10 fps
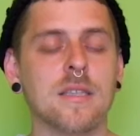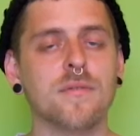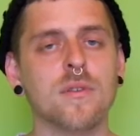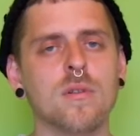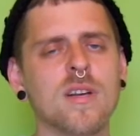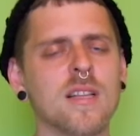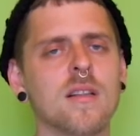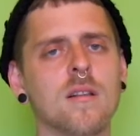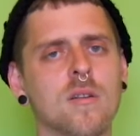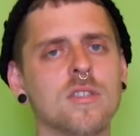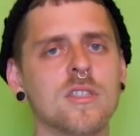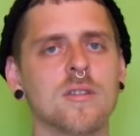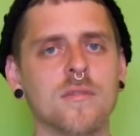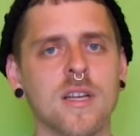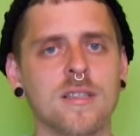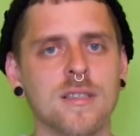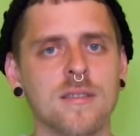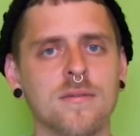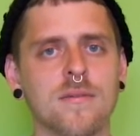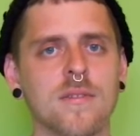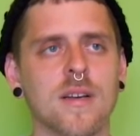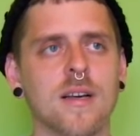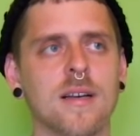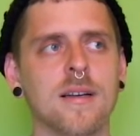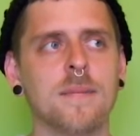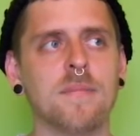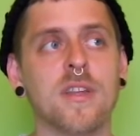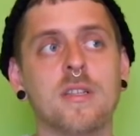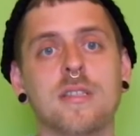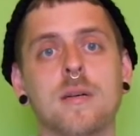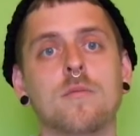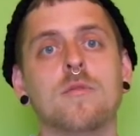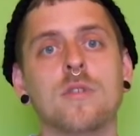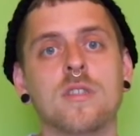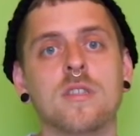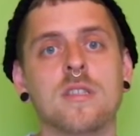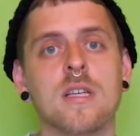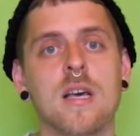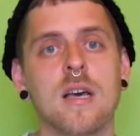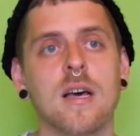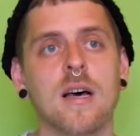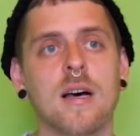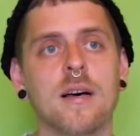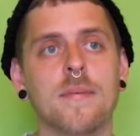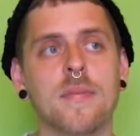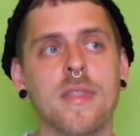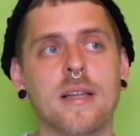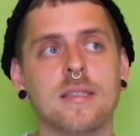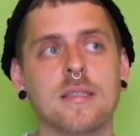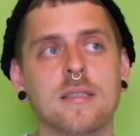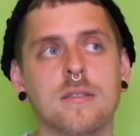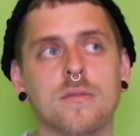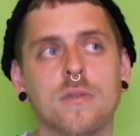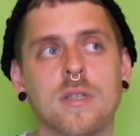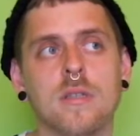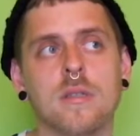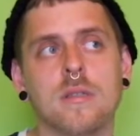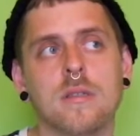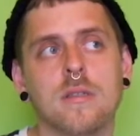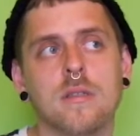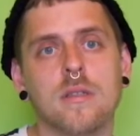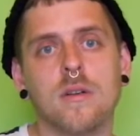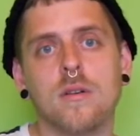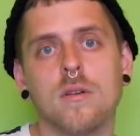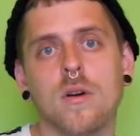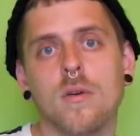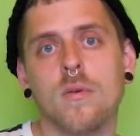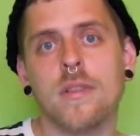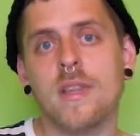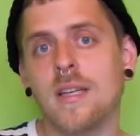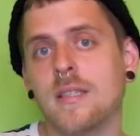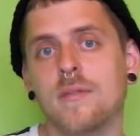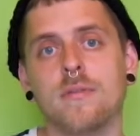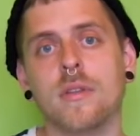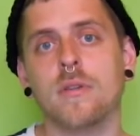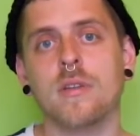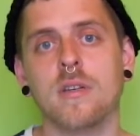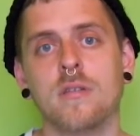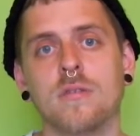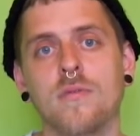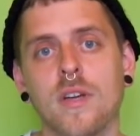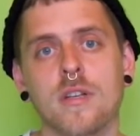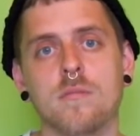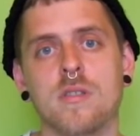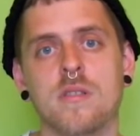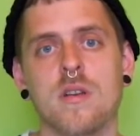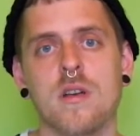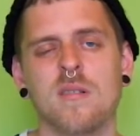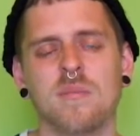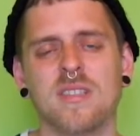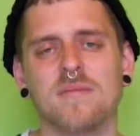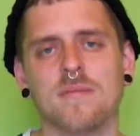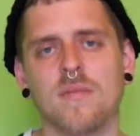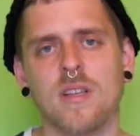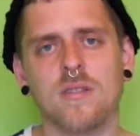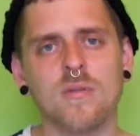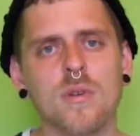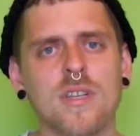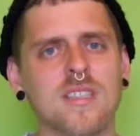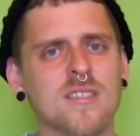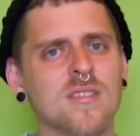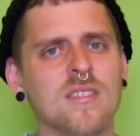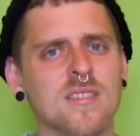if you look at the logic of dative, there are some words that will go with dative even though they're not verbs. But don't worry, it's not